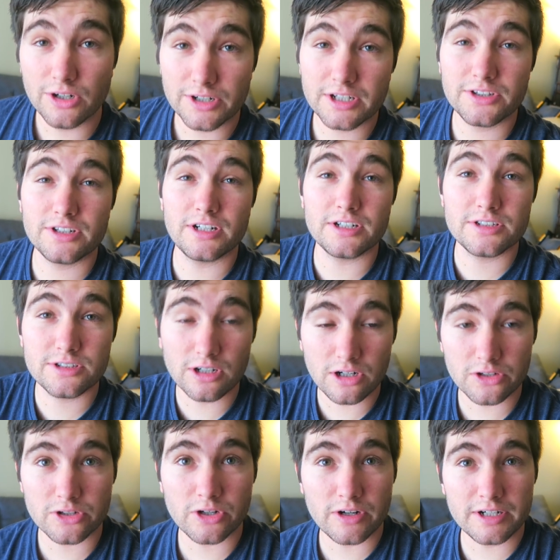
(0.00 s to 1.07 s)
So to get the day
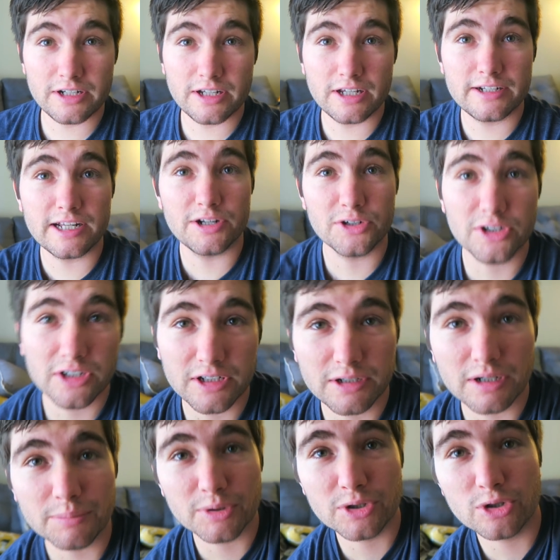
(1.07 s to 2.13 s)
started though, I need to head down
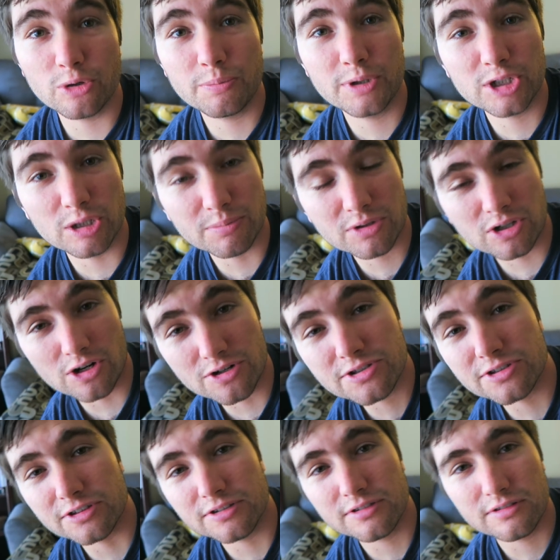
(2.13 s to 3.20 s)
early. I'm gonna go pick up
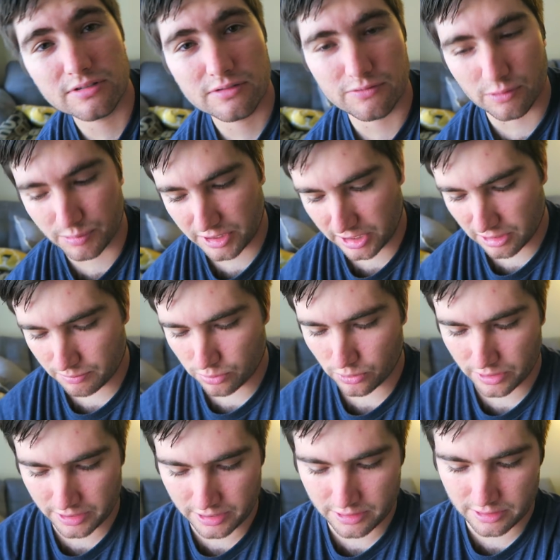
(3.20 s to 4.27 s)
Carson from the airport.